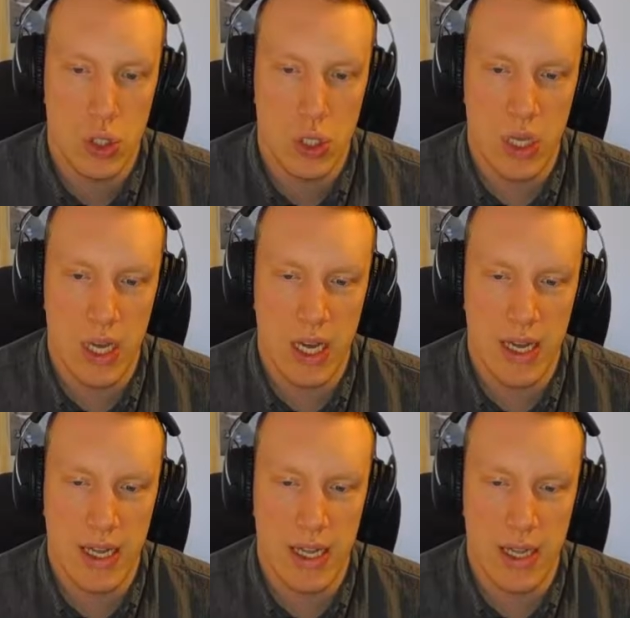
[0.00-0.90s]

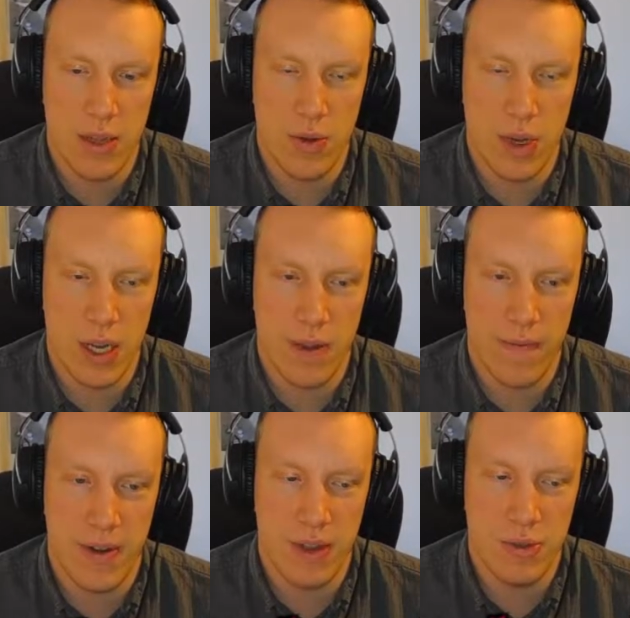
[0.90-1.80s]
I can do another
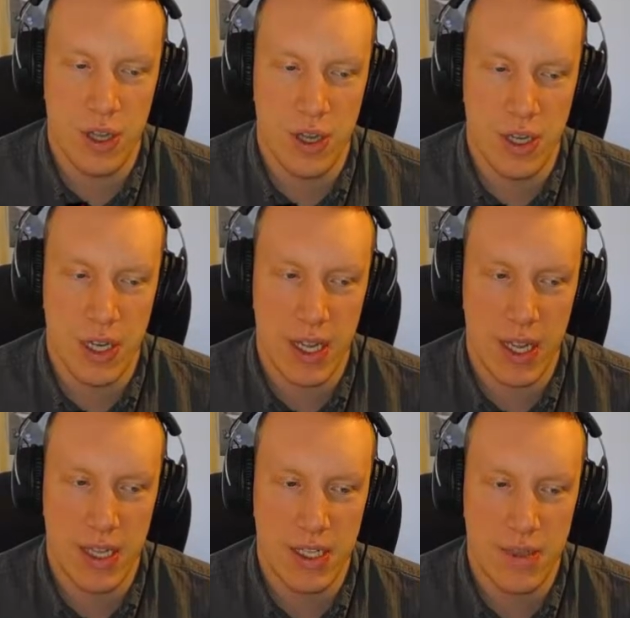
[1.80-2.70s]
flame charge, I
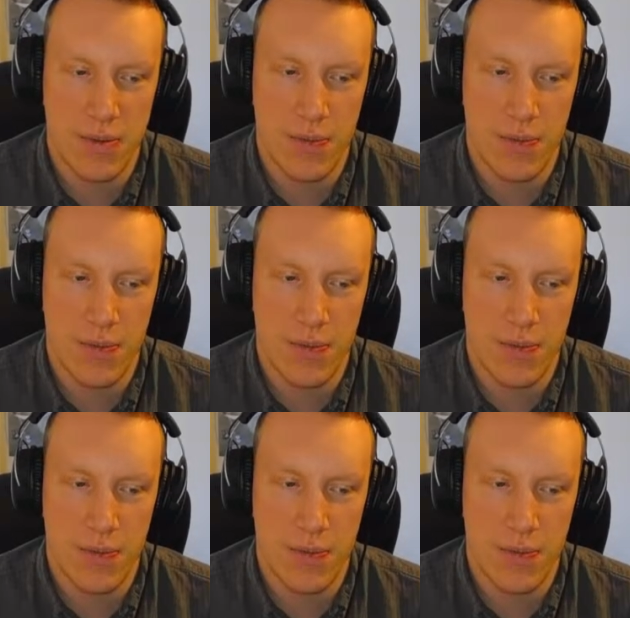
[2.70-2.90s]
guess.